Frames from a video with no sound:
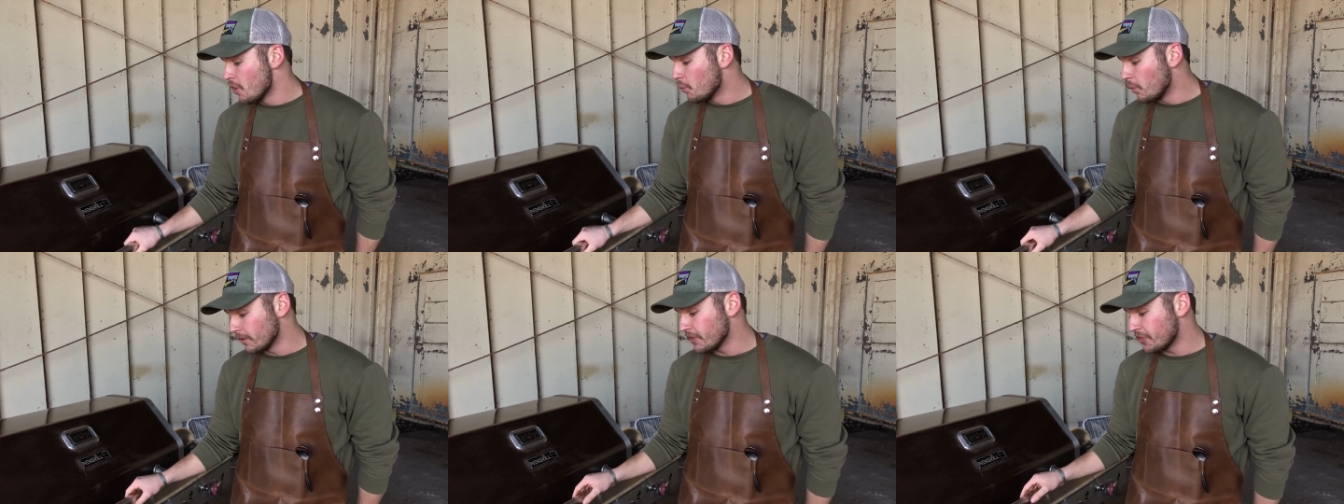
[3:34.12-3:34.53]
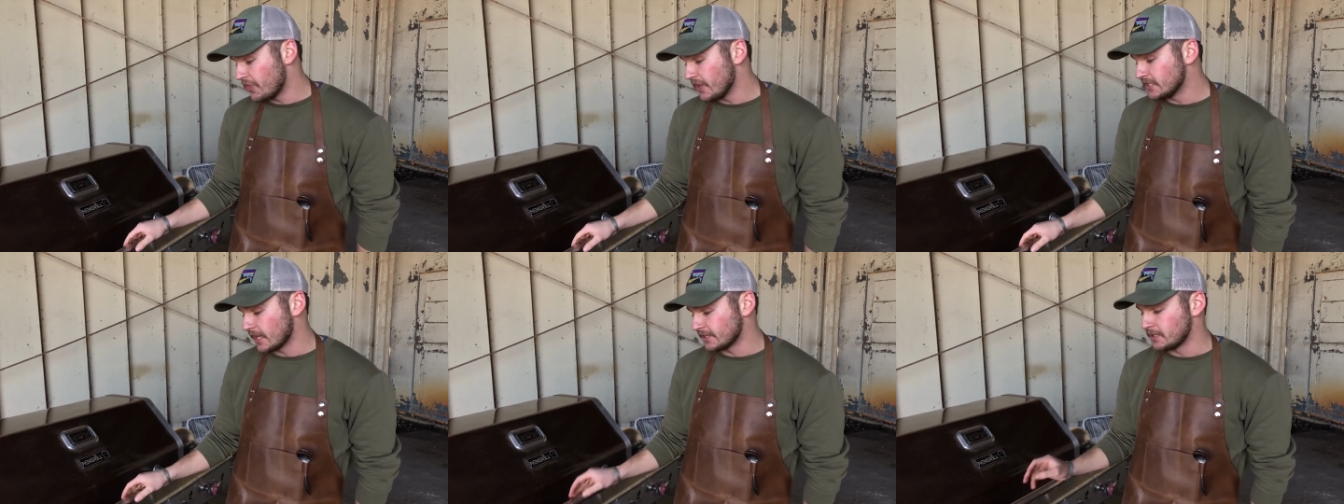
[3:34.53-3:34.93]
One of the
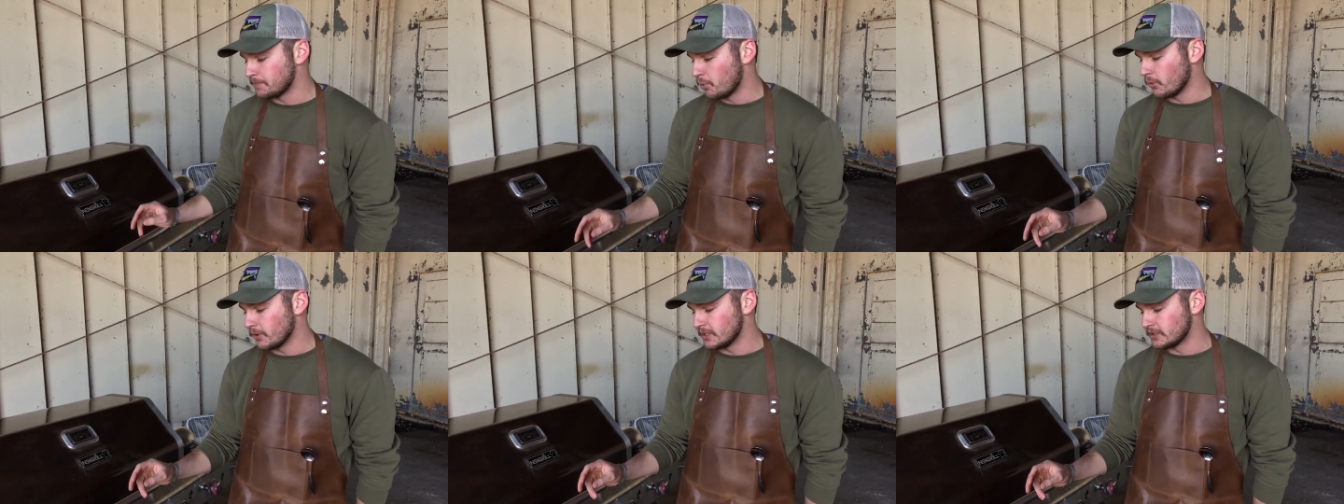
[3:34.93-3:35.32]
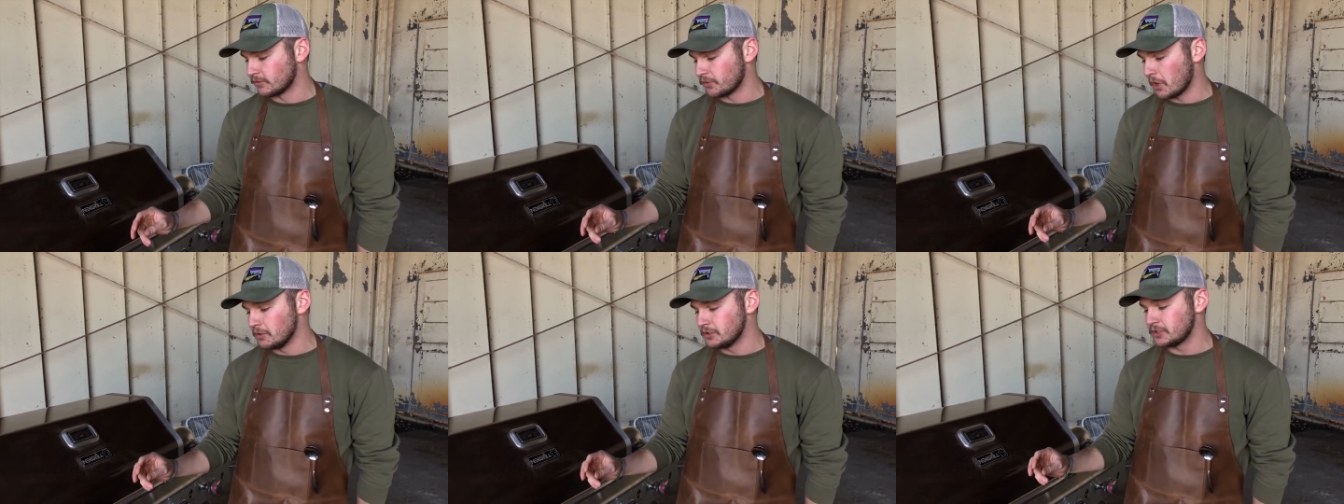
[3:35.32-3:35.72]
things that's important as
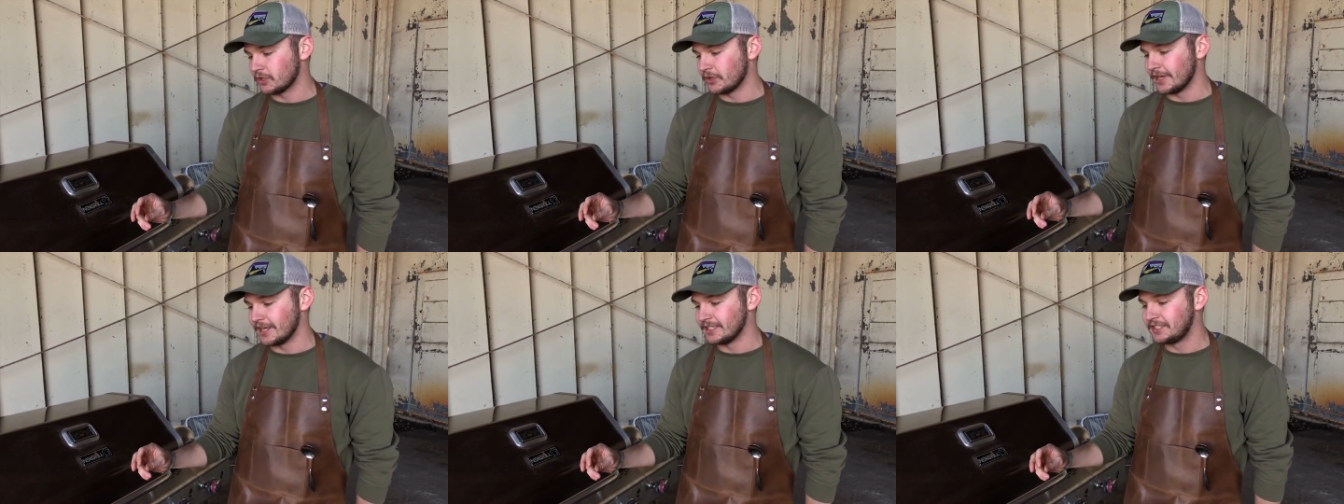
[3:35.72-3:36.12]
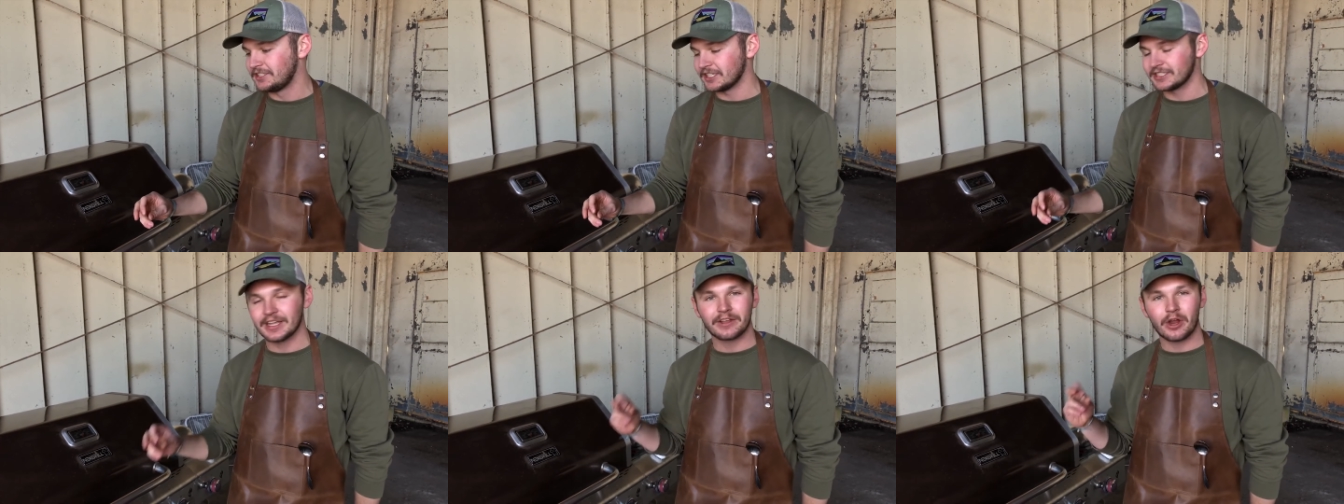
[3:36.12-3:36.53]
a roaster is
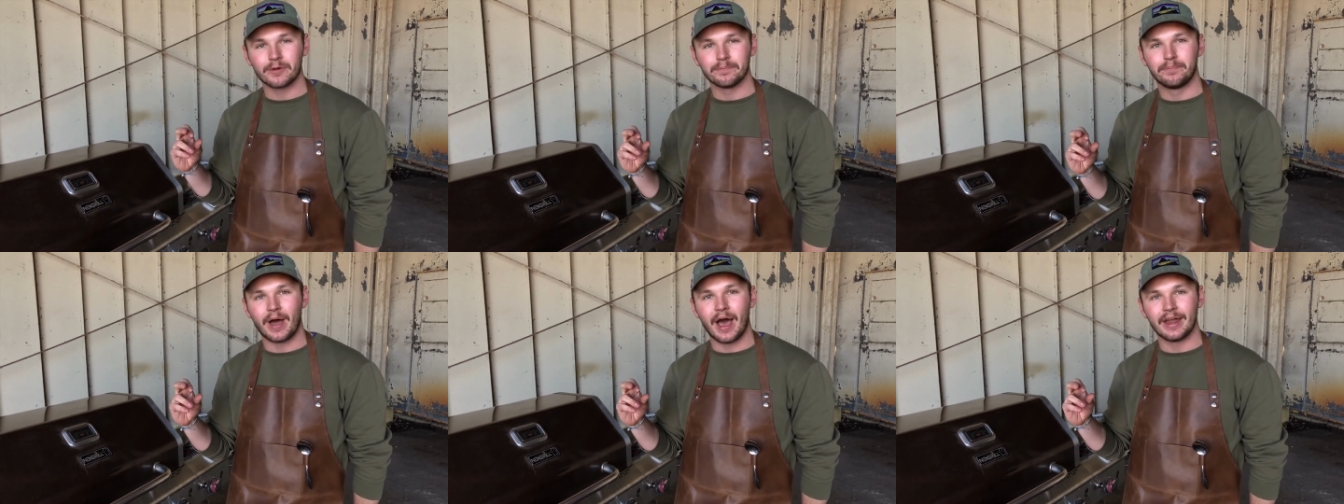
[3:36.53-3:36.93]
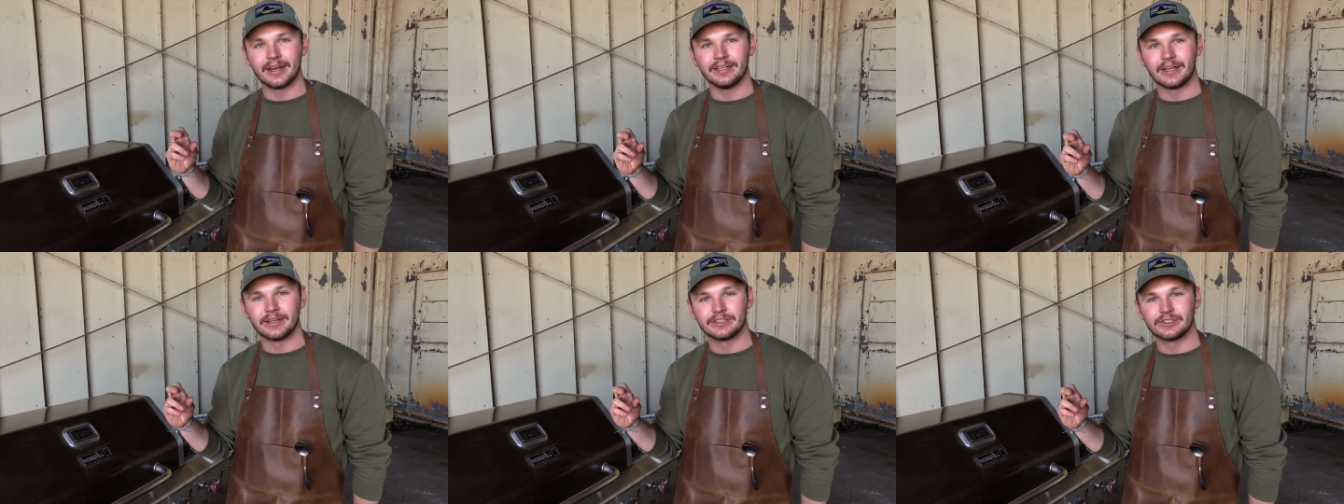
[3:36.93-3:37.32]
just like our
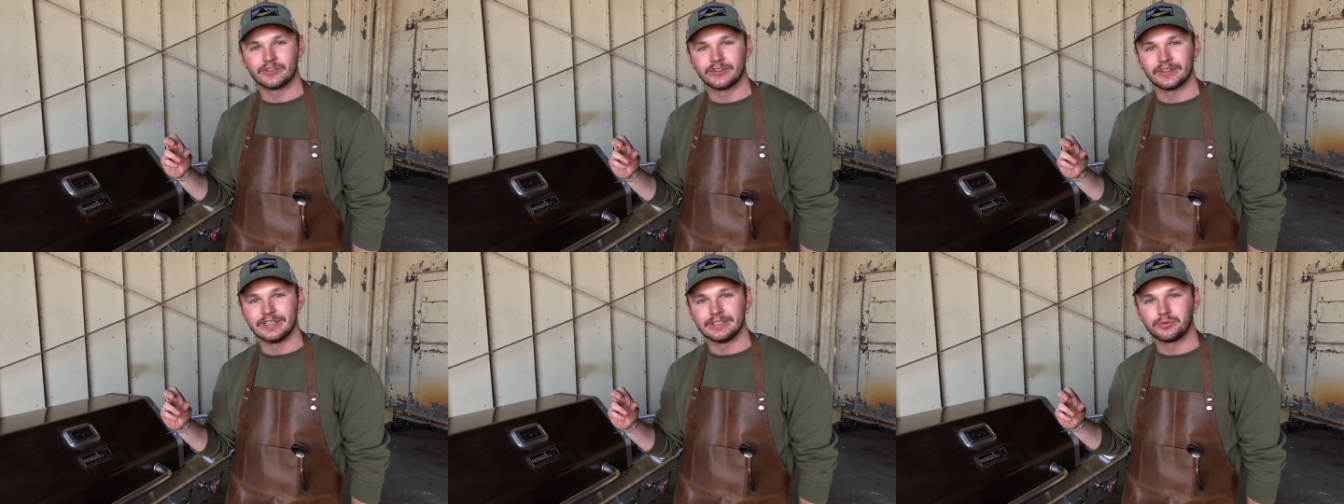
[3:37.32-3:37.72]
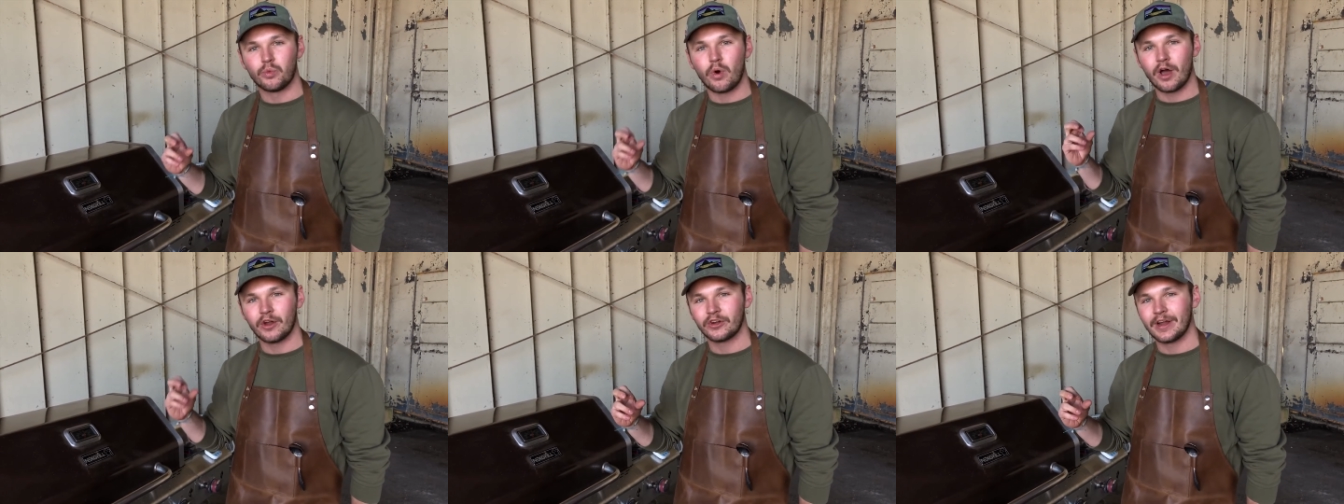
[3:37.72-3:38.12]
body likes to release
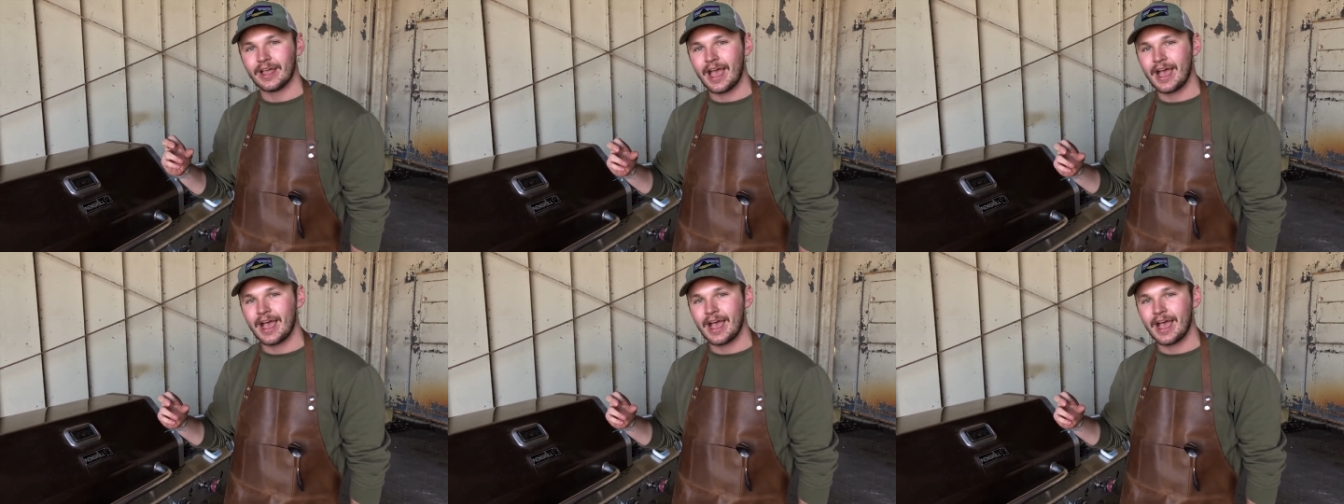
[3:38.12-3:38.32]
water